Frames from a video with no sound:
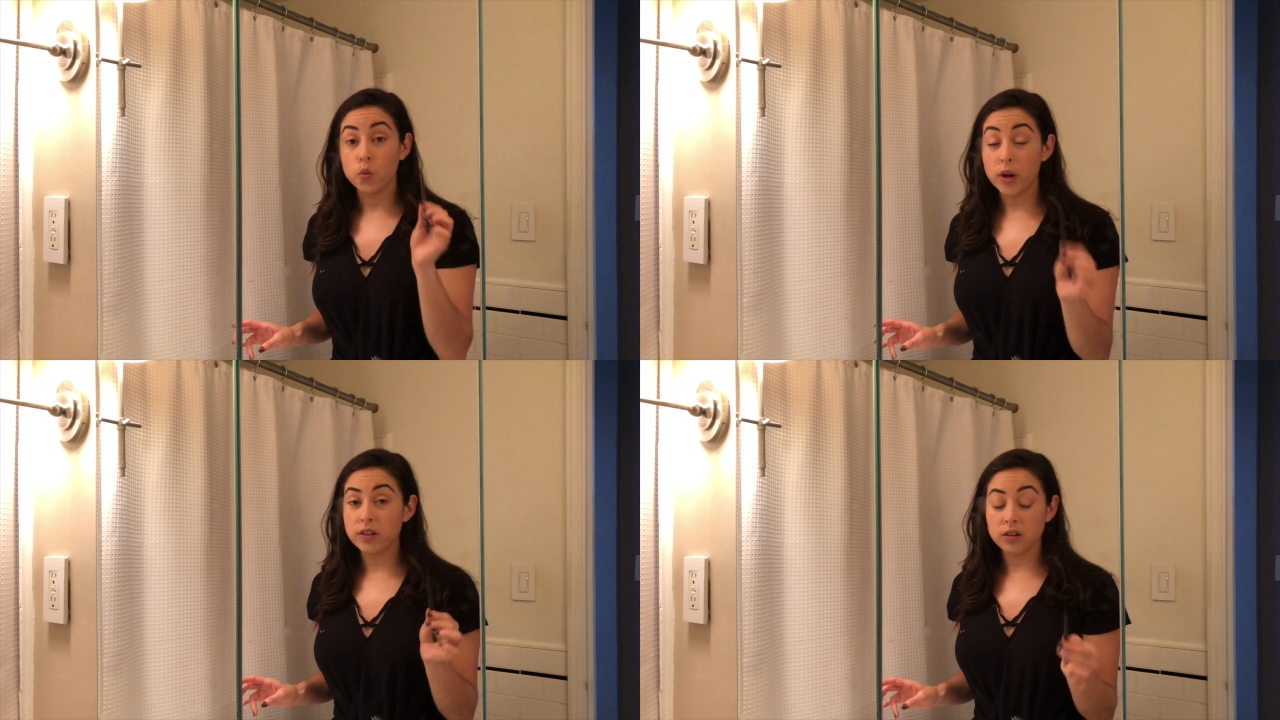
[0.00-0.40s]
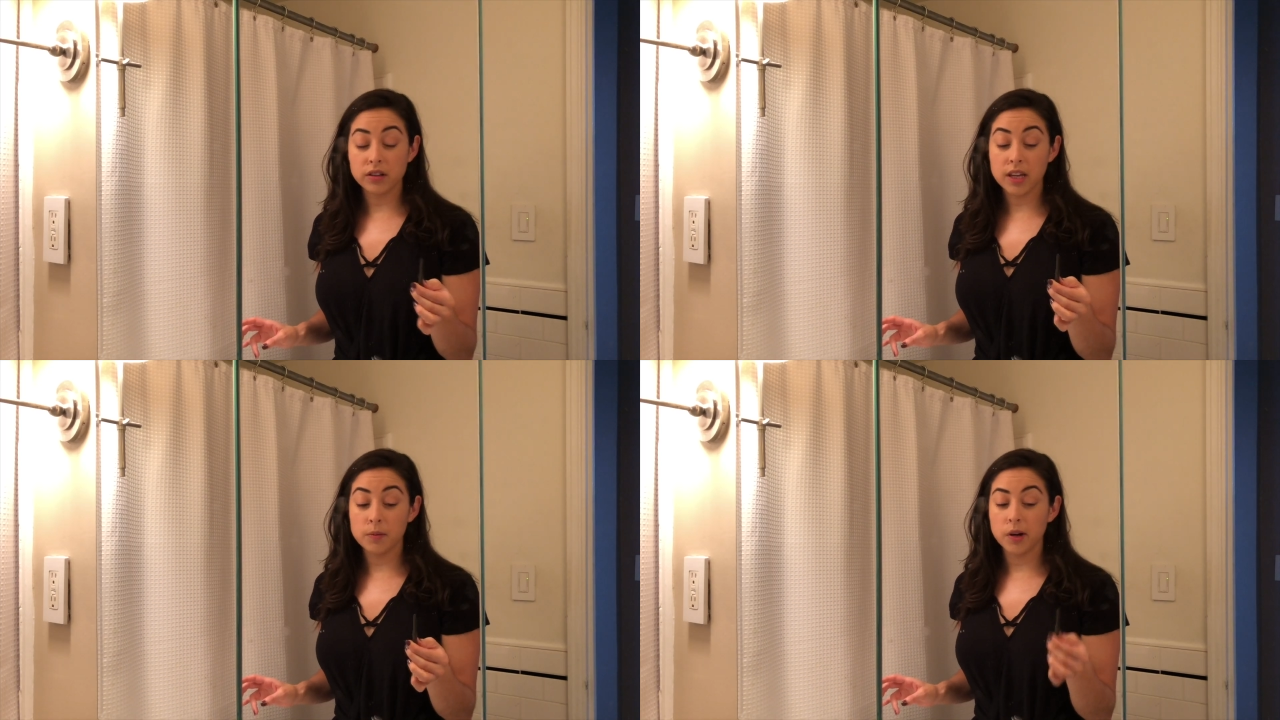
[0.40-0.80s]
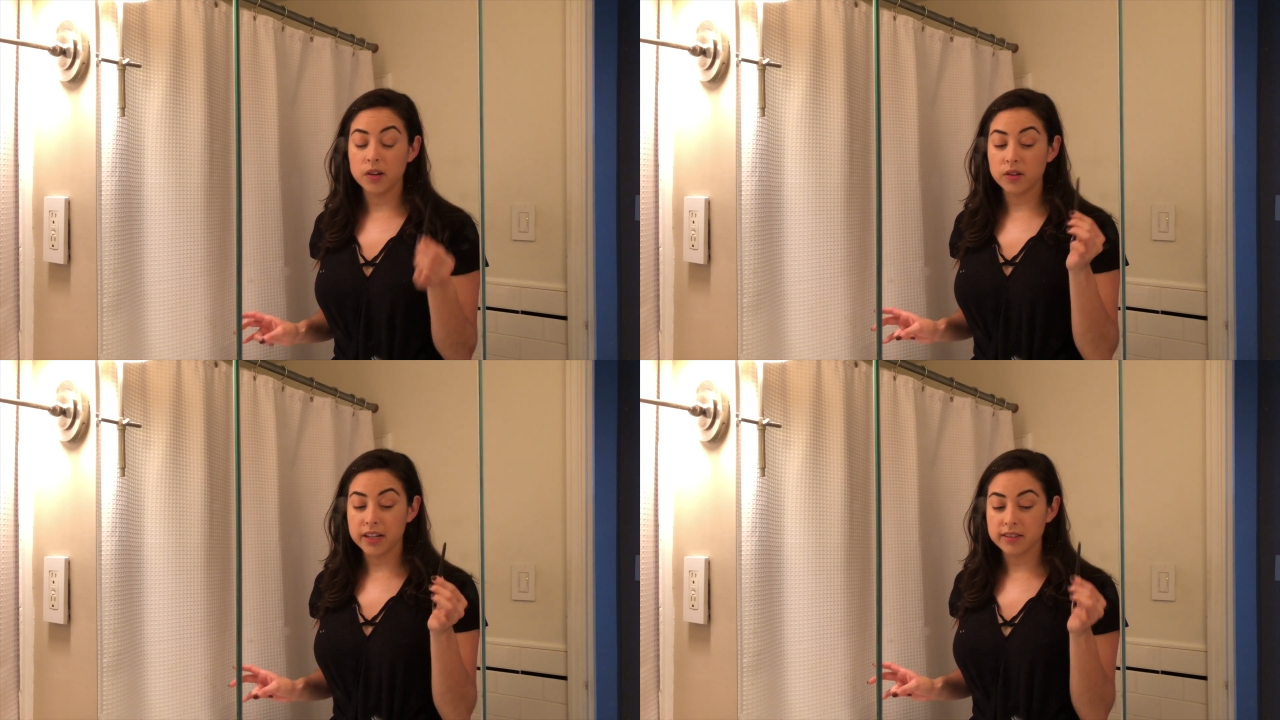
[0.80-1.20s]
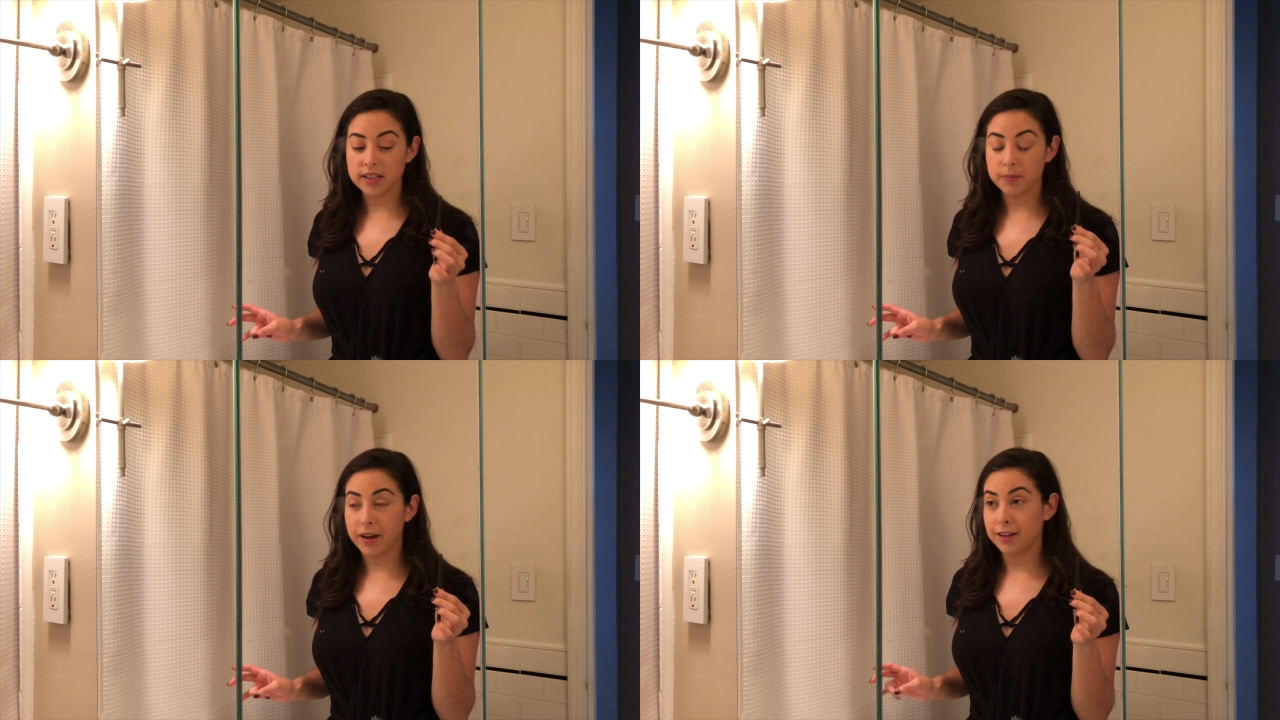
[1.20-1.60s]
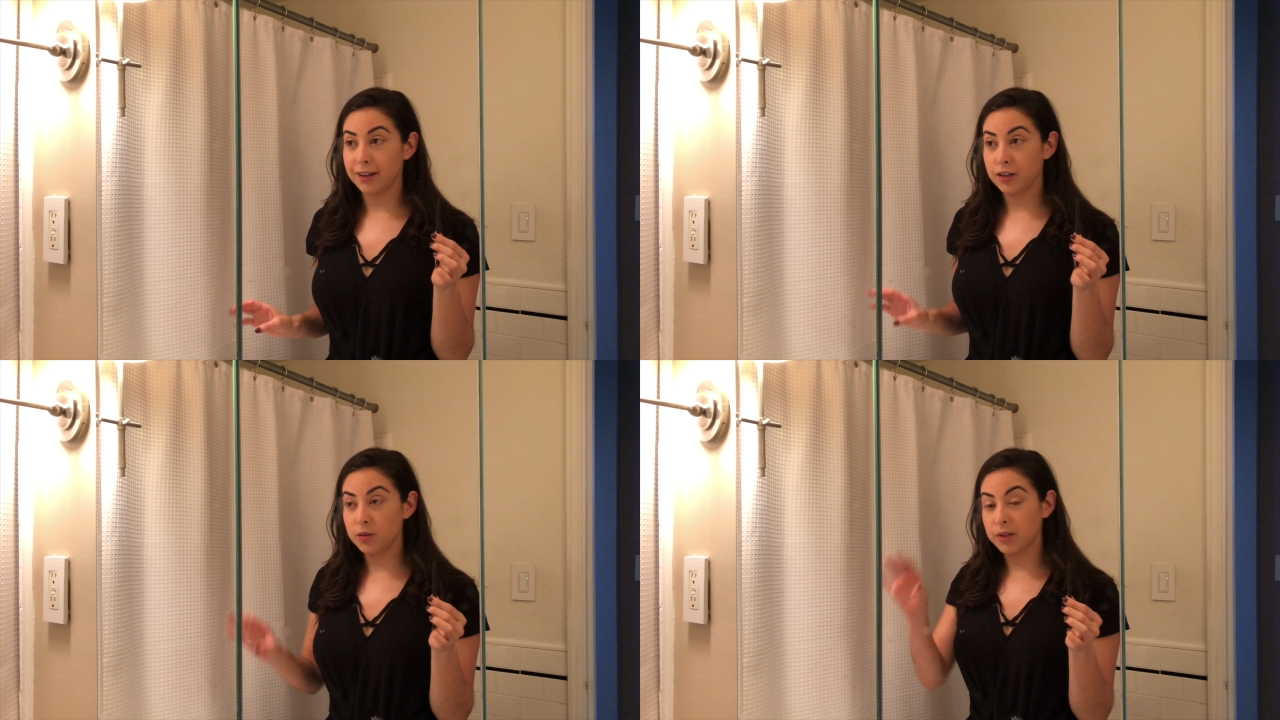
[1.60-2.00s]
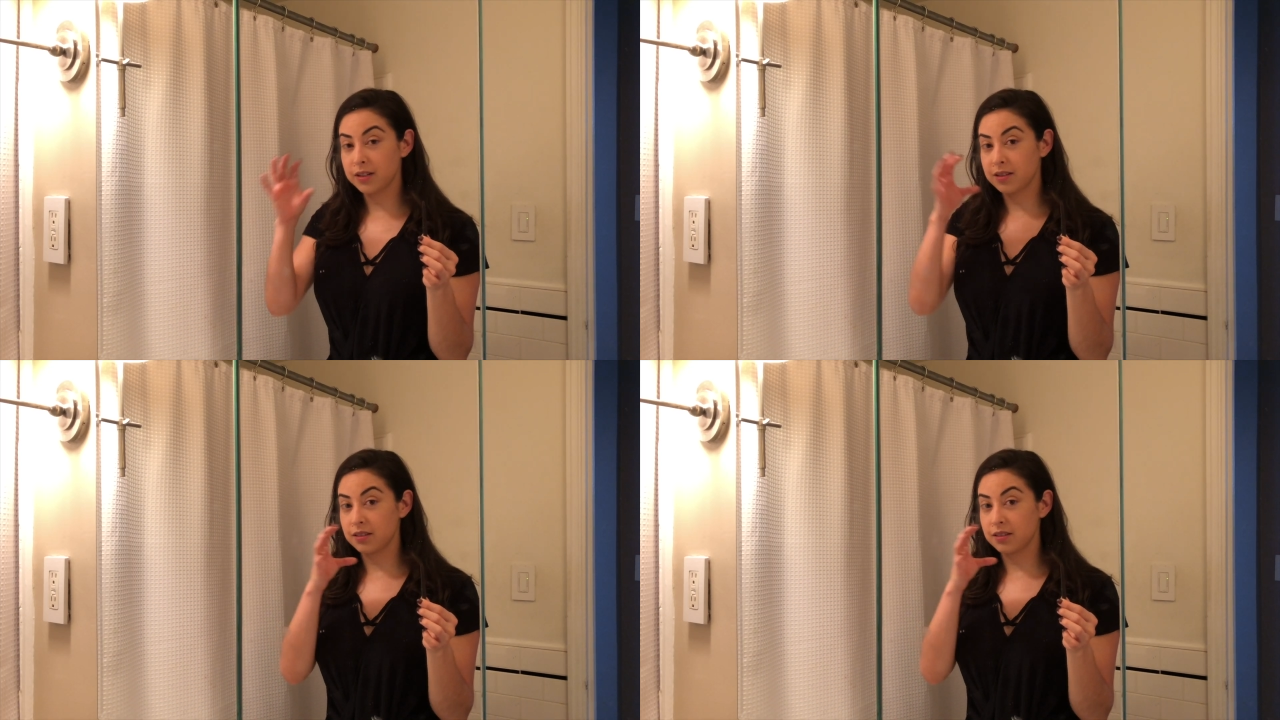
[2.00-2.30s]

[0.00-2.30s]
When you're on camera, you can't skip eyeliner because